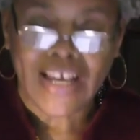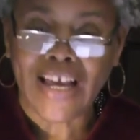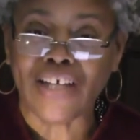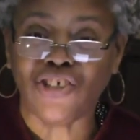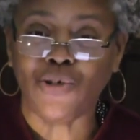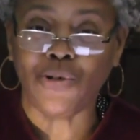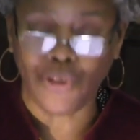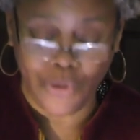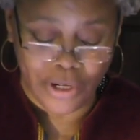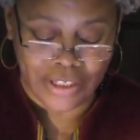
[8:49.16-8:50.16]
As
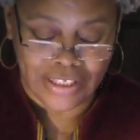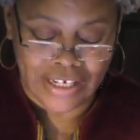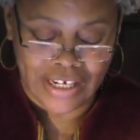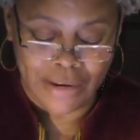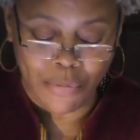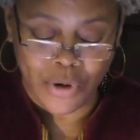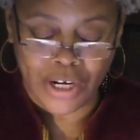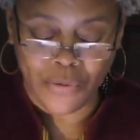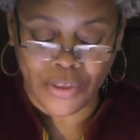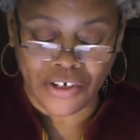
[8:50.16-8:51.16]
usual on Sunday
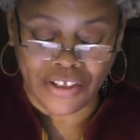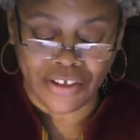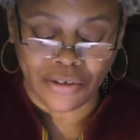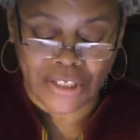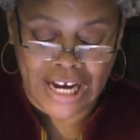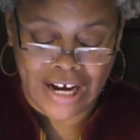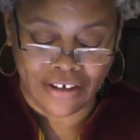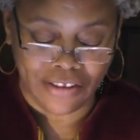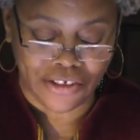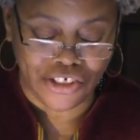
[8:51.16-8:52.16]
morning with her little
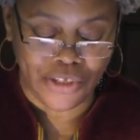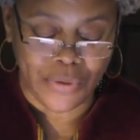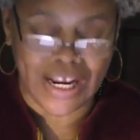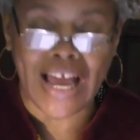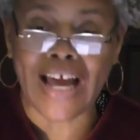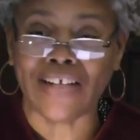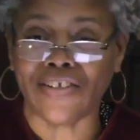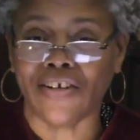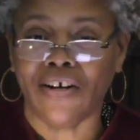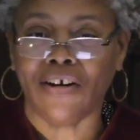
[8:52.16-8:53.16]
toddler, she would
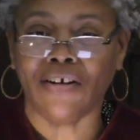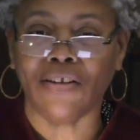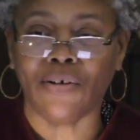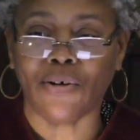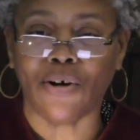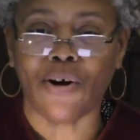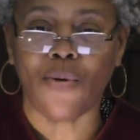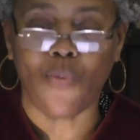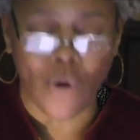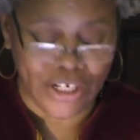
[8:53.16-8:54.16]
ask her little
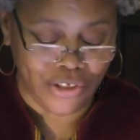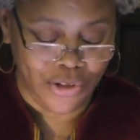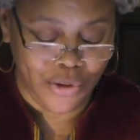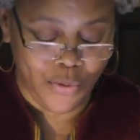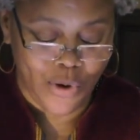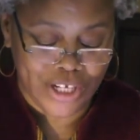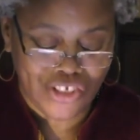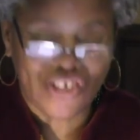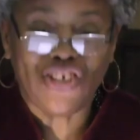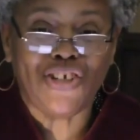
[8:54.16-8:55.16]
girl, "What do you want
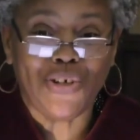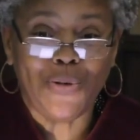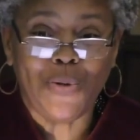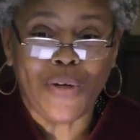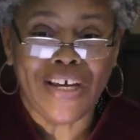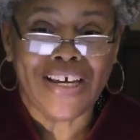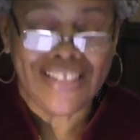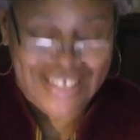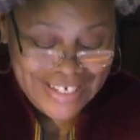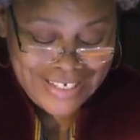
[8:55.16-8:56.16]
to do
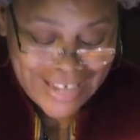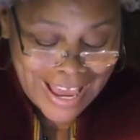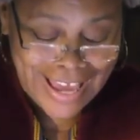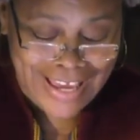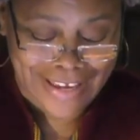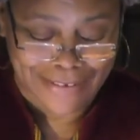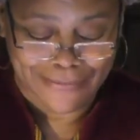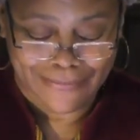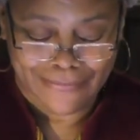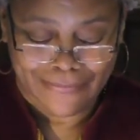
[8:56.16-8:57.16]
today?"
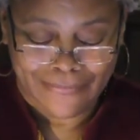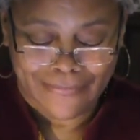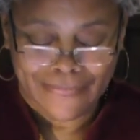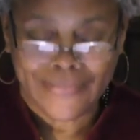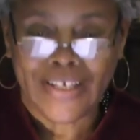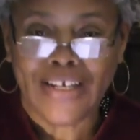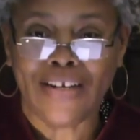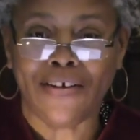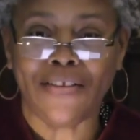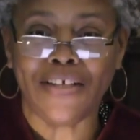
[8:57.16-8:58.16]

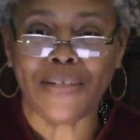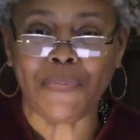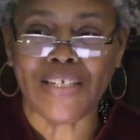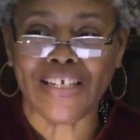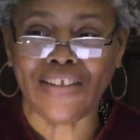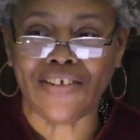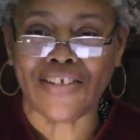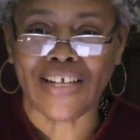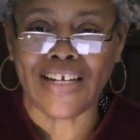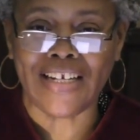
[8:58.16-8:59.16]
And on this particular
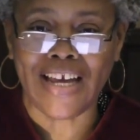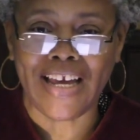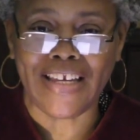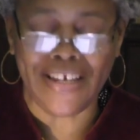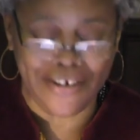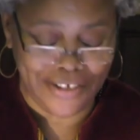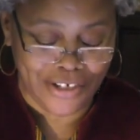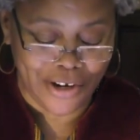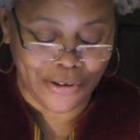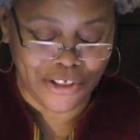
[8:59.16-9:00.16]
Sunday, years
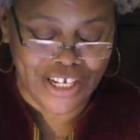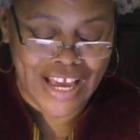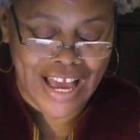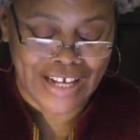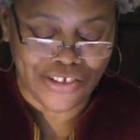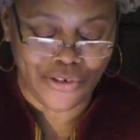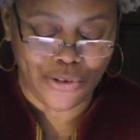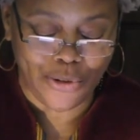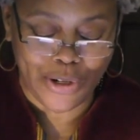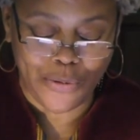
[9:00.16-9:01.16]
ago, she asked her
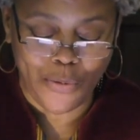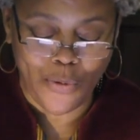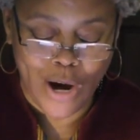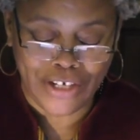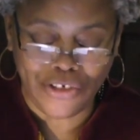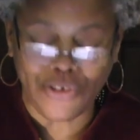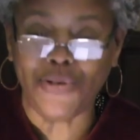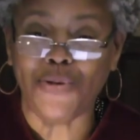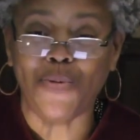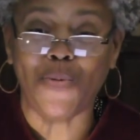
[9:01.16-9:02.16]
daughter, "What do
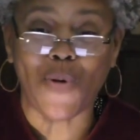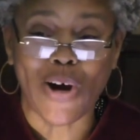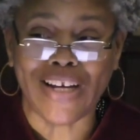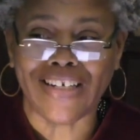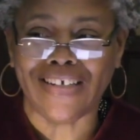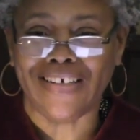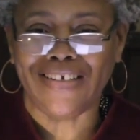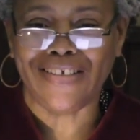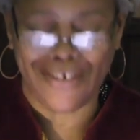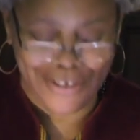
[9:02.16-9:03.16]
you want
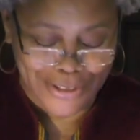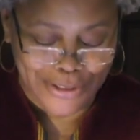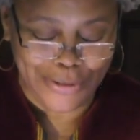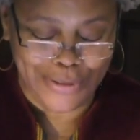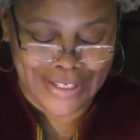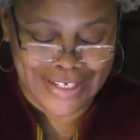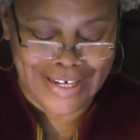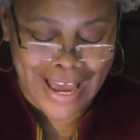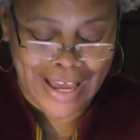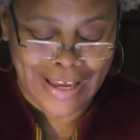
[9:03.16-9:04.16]
to do
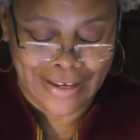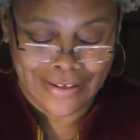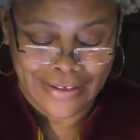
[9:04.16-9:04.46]
today?"